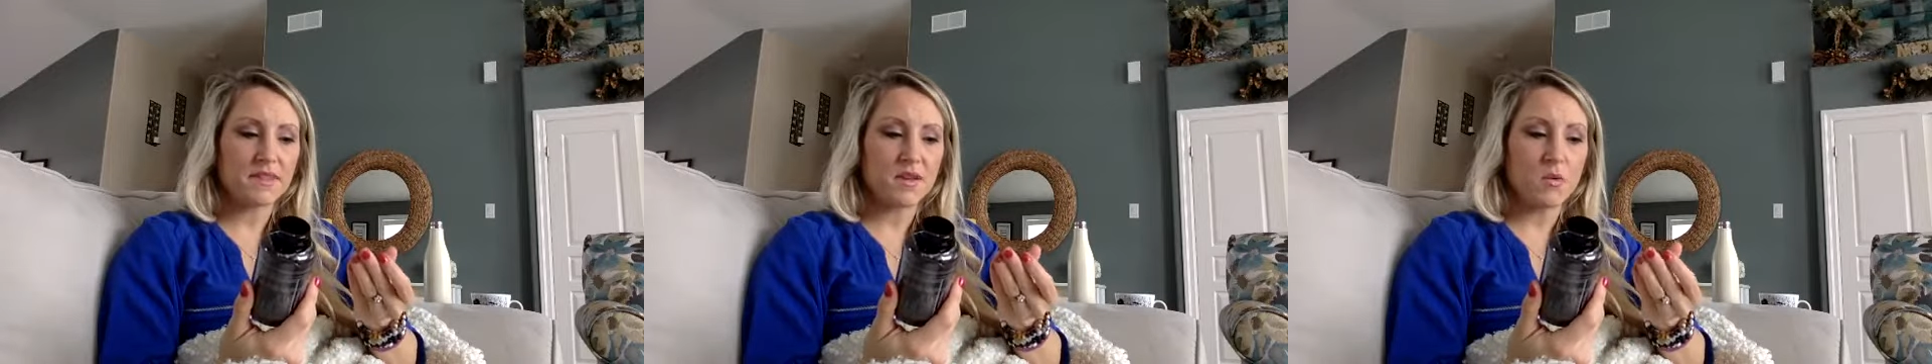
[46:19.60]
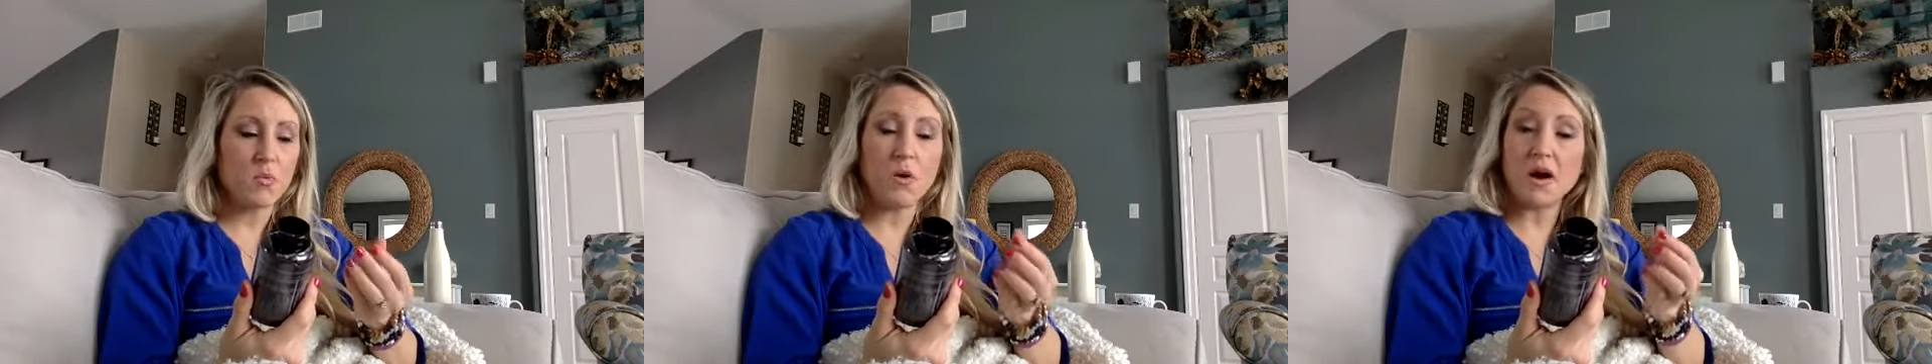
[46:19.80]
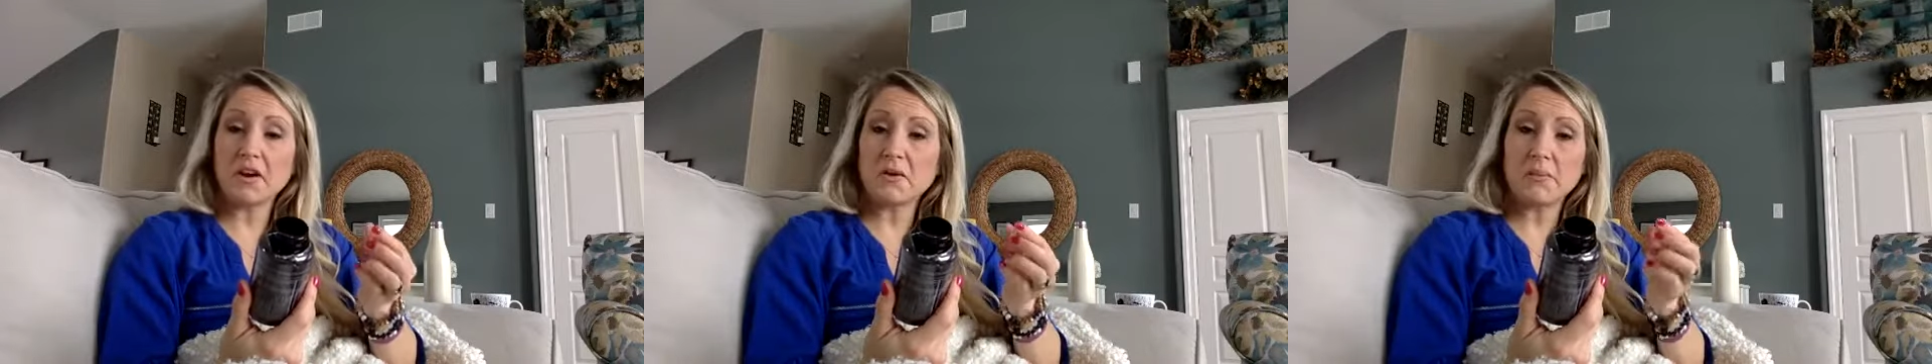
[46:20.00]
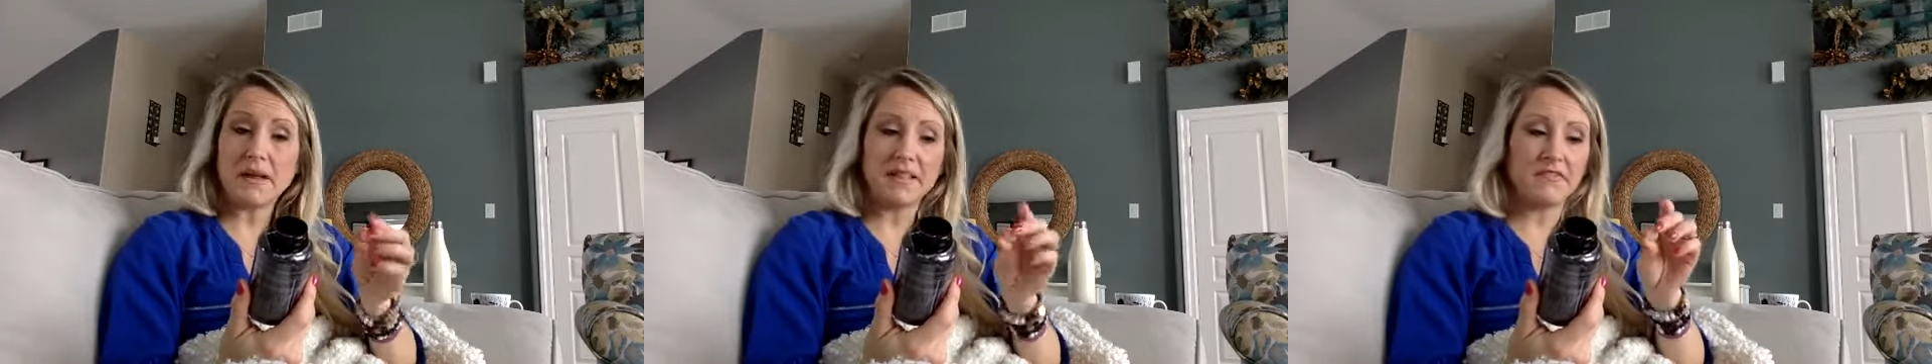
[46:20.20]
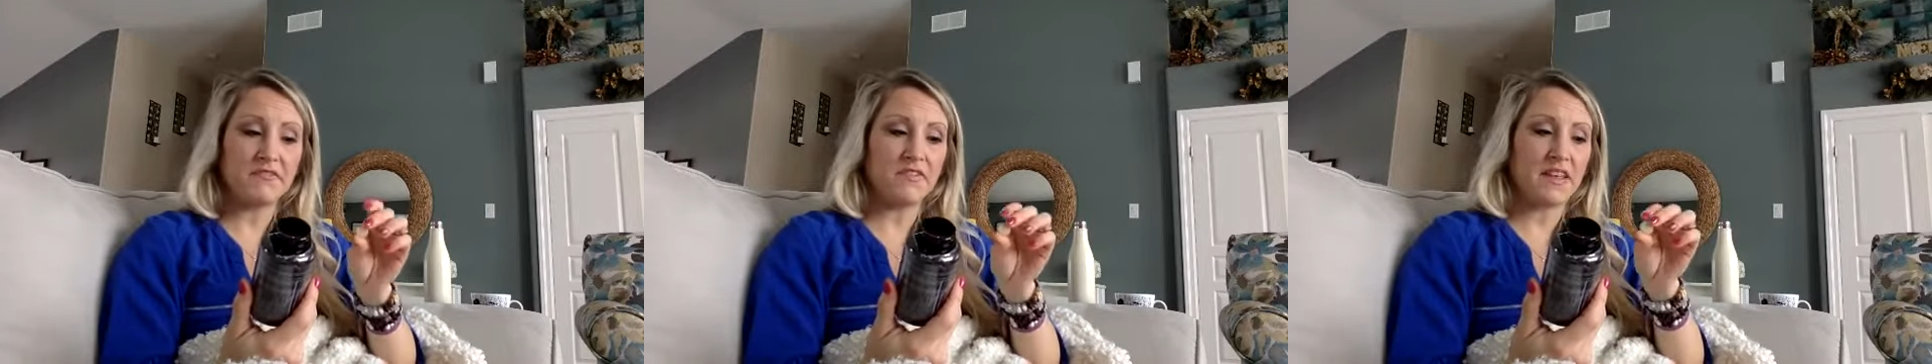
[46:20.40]

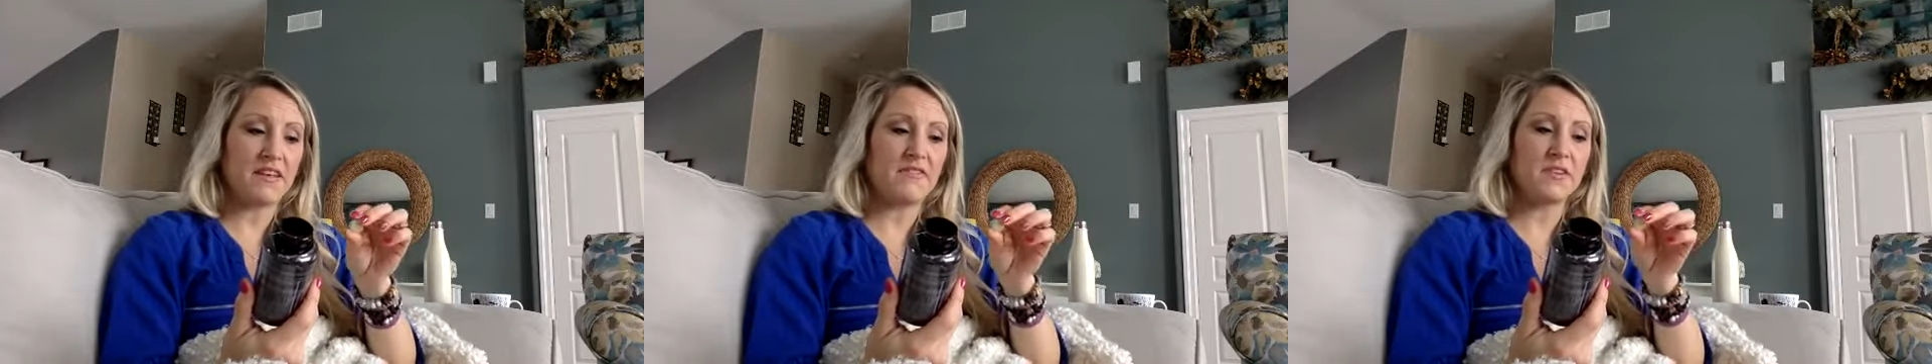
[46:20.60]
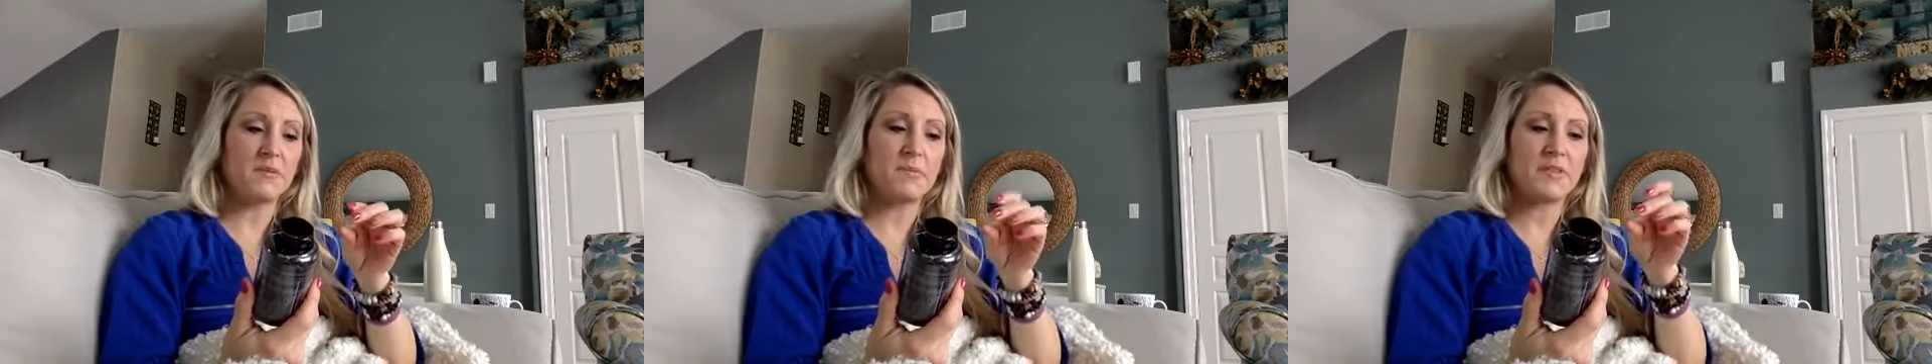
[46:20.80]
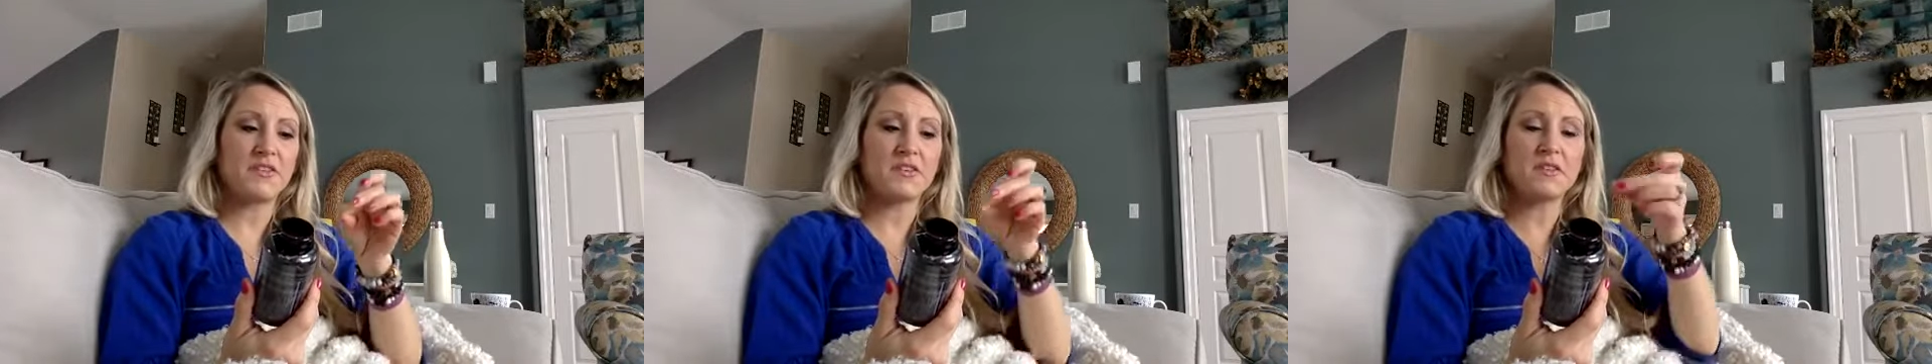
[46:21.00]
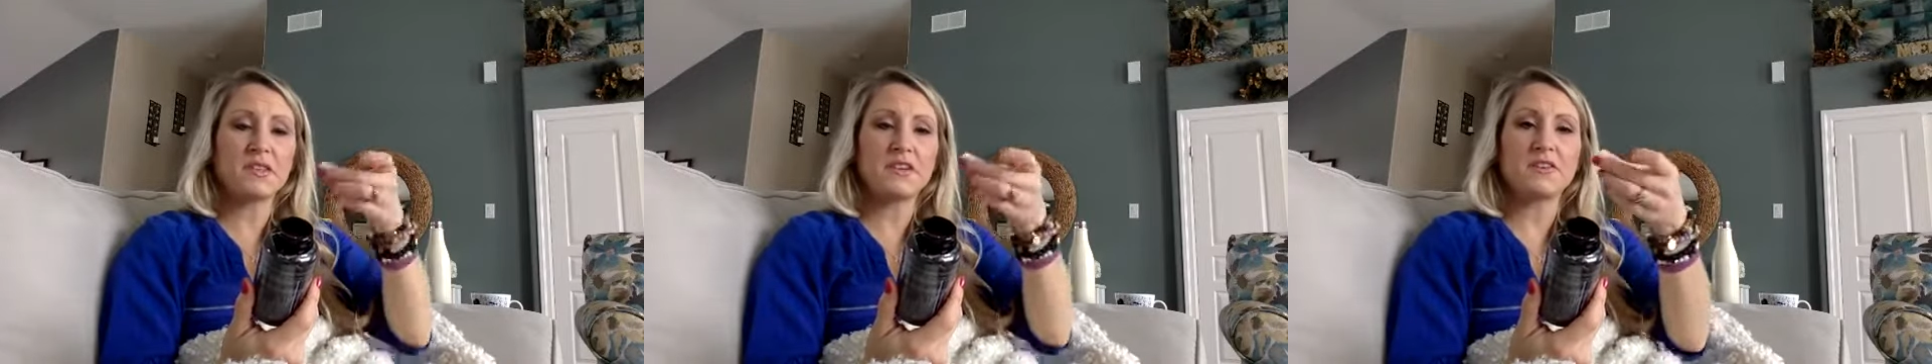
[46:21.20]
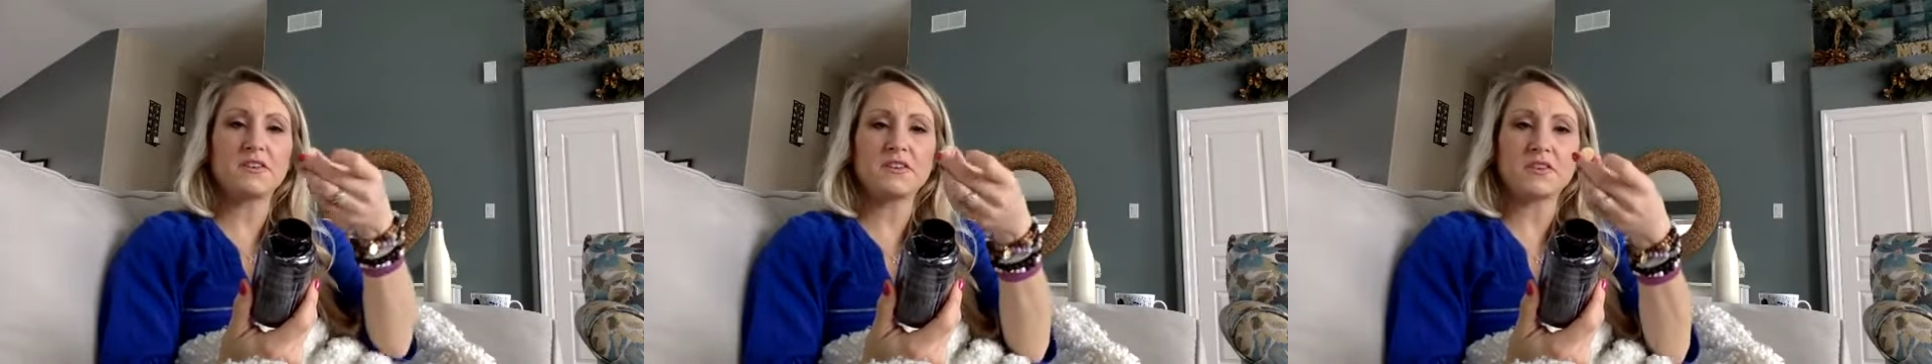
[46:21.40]
watermelon flavored, but they're
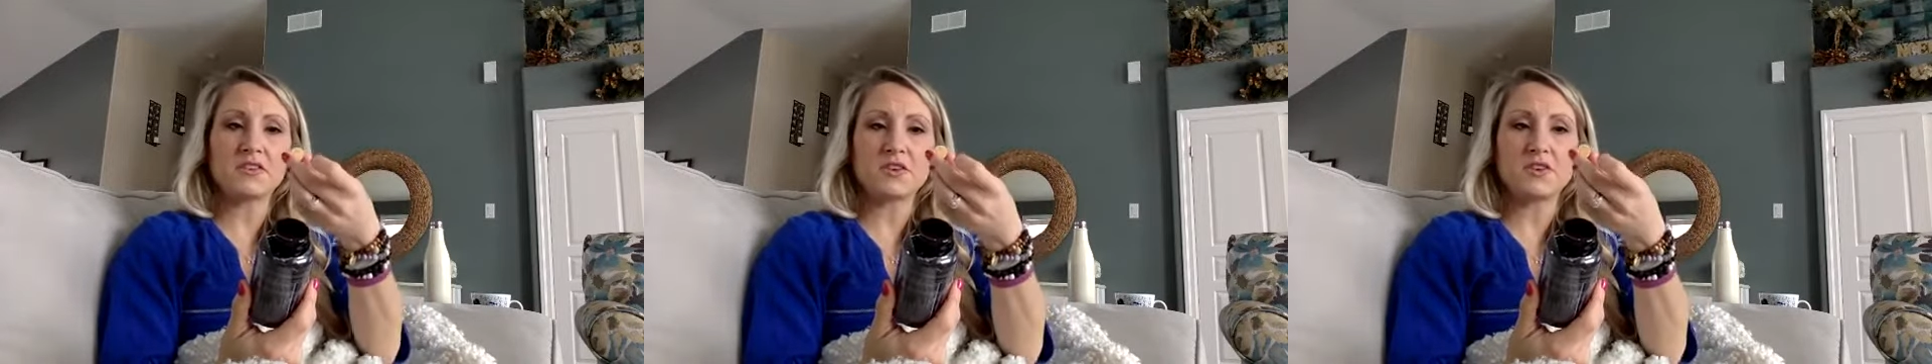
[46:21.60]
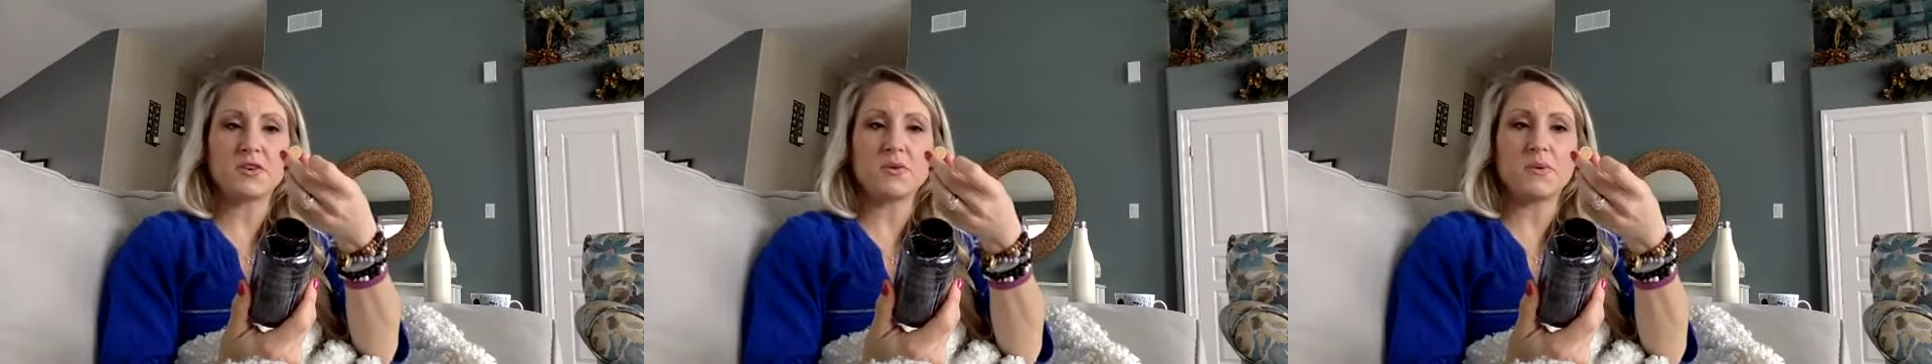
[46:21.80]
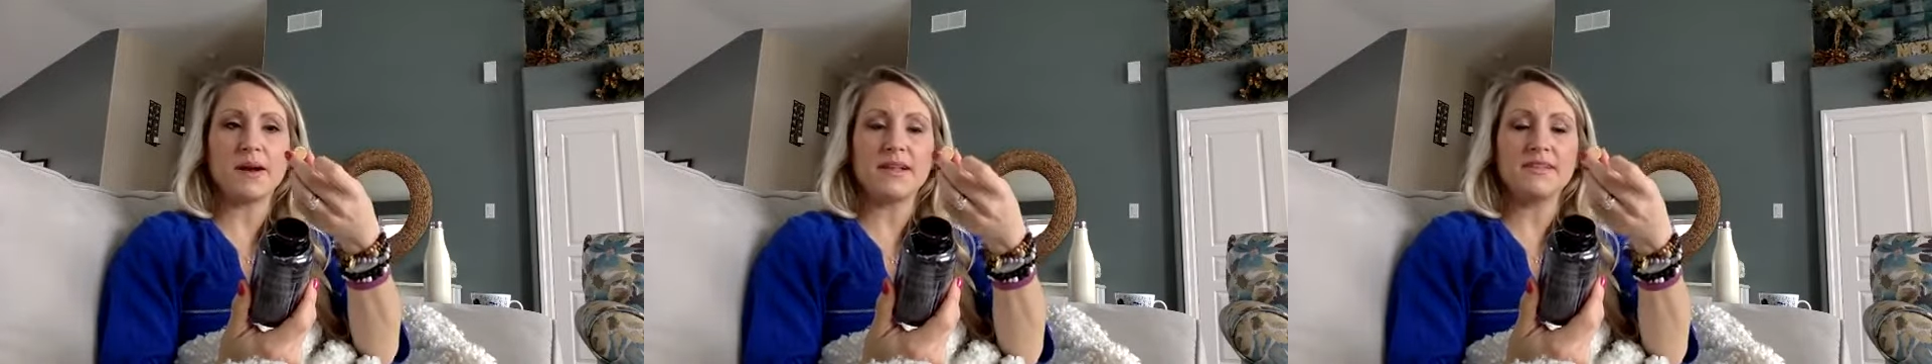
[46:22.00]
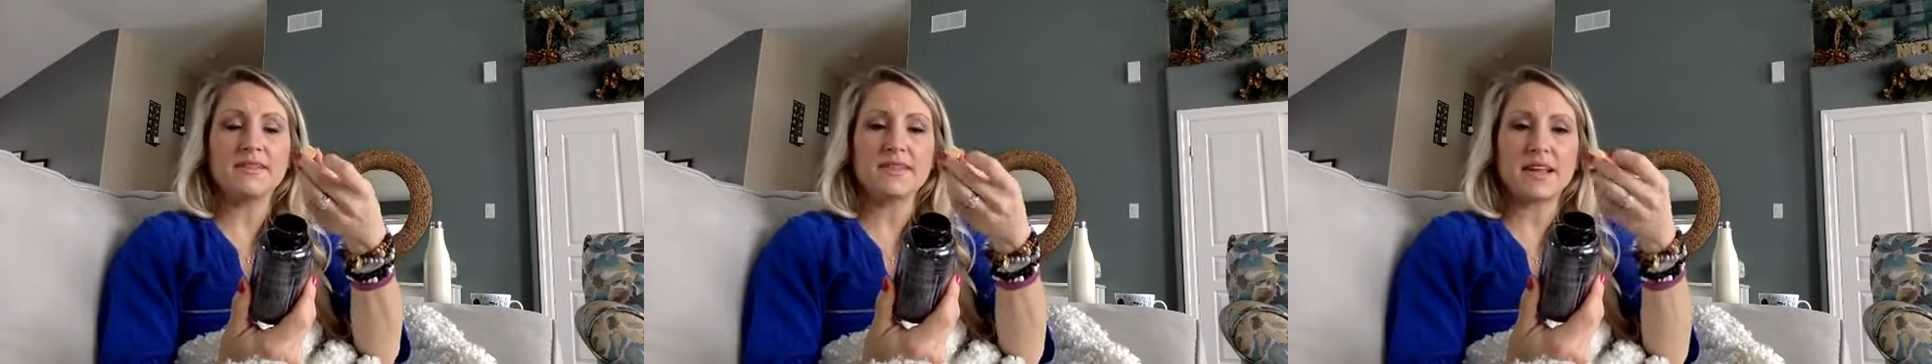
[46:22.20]
little circle ones.